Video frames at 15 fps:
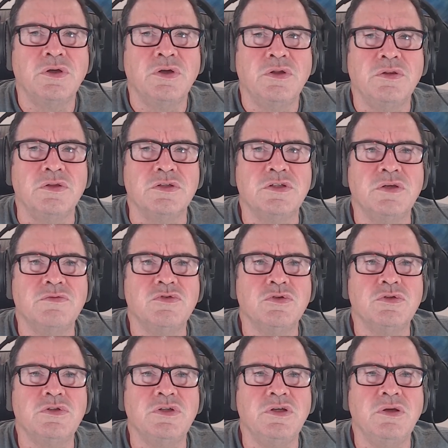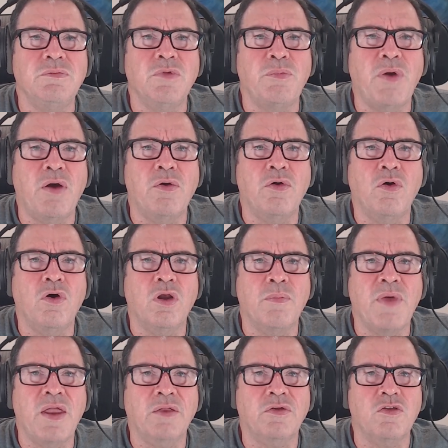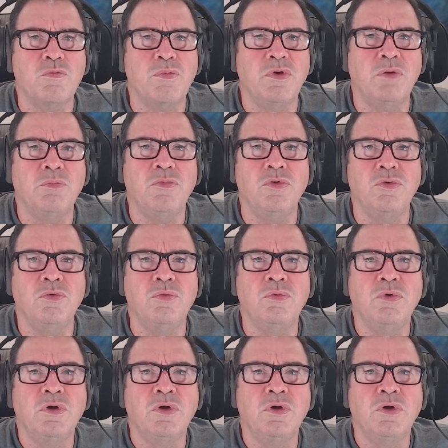This gives your team the power to automatically spin up new,